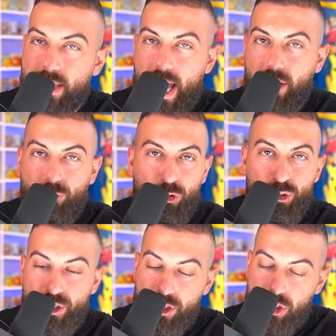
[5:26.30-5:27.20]
ten
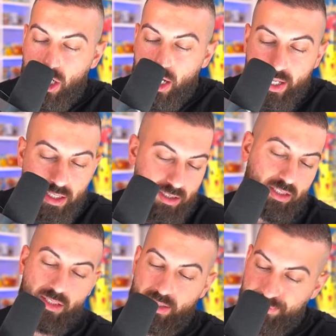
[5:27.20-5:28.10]
Fusion
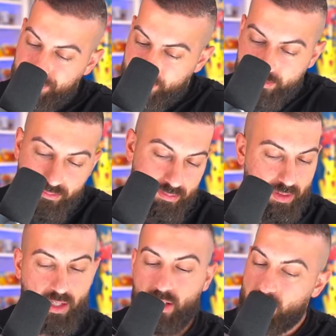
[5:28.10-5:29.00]
Strikes,
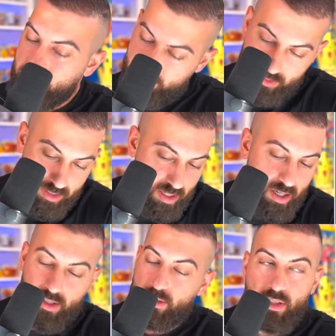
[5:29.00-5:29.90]
you
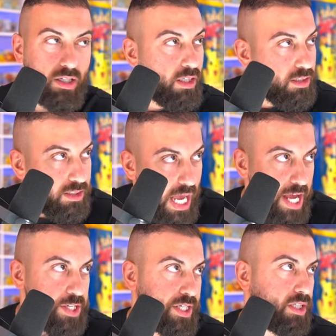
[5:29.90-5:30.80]
know,
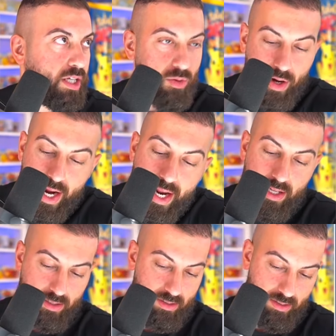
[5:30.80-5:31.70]
ten Chilling
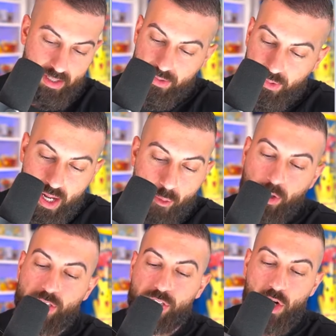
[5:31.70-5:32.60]
Rain, and whatever,
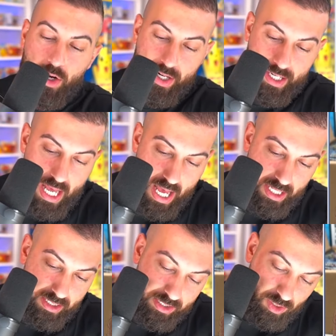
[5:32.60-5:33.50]
and just call it a
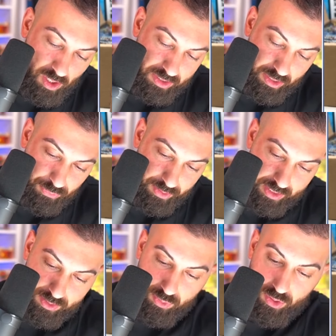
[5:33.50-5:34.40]
day. These are all different.
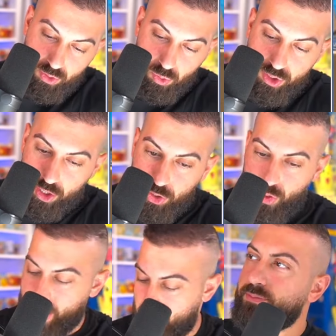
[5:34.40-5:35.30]
This is really cool. Doug
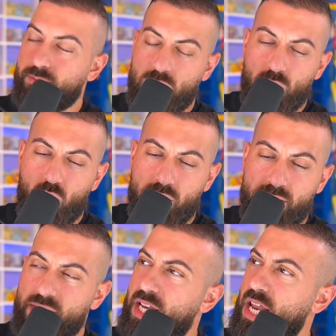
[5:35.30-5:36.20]
Trio.
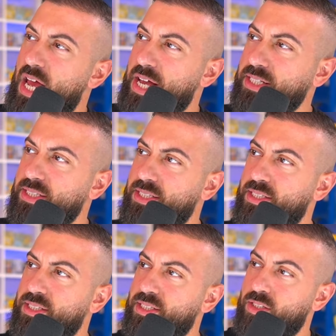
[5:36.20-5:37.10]
What's
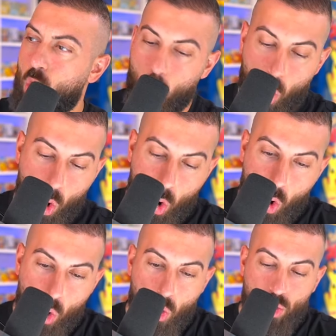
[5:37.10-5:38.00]
next?
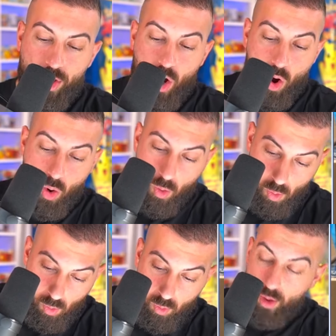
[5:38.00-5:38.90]
Oh, yo!